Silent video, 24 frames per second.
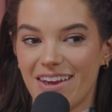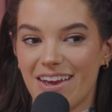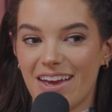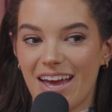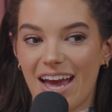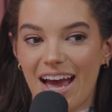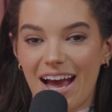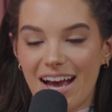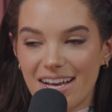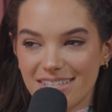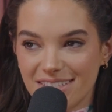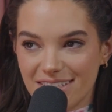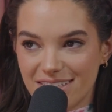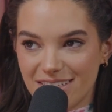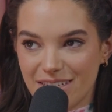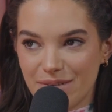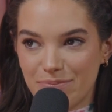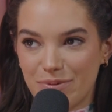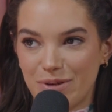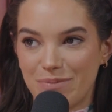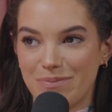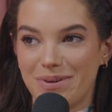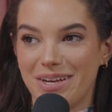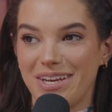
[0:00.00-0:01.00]
has a
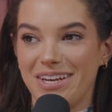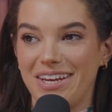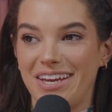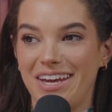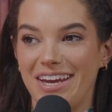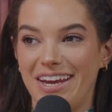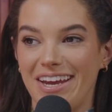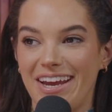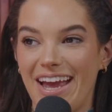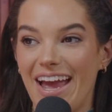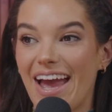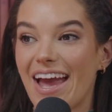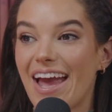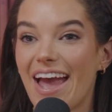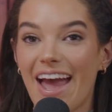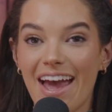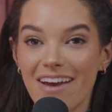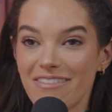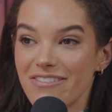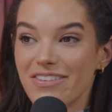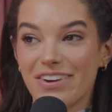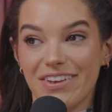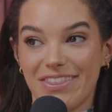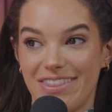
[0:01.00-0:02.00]
deeper meaning.
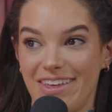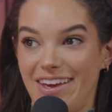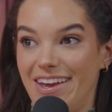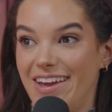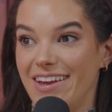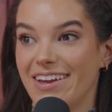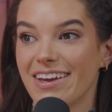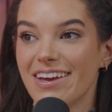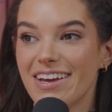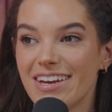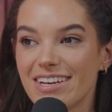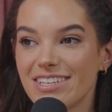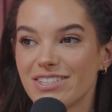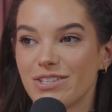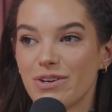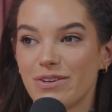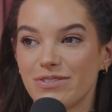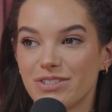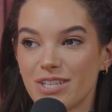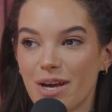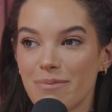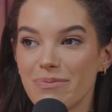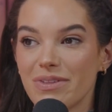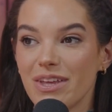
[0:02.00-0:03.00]
Everything. So
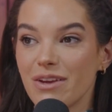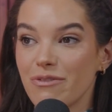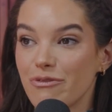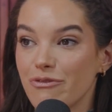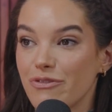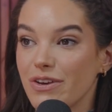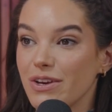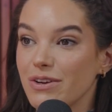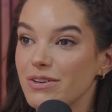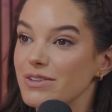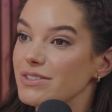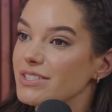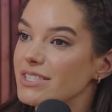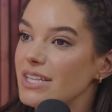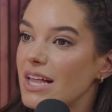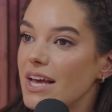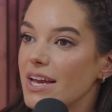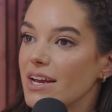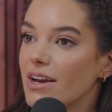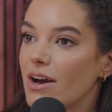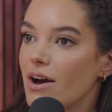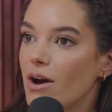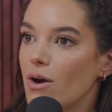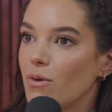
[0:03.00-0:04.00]
if something feels
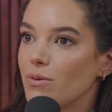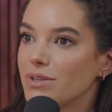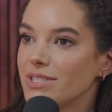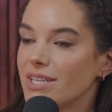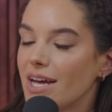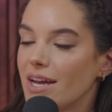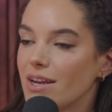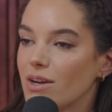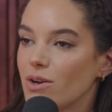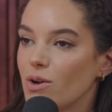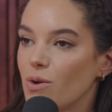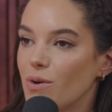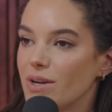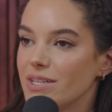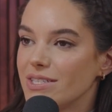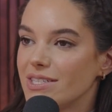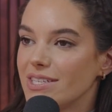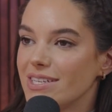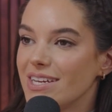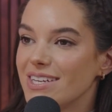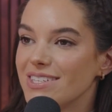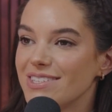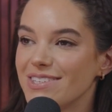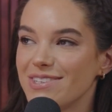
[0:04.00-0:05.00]
like, oh, was that a coincidence?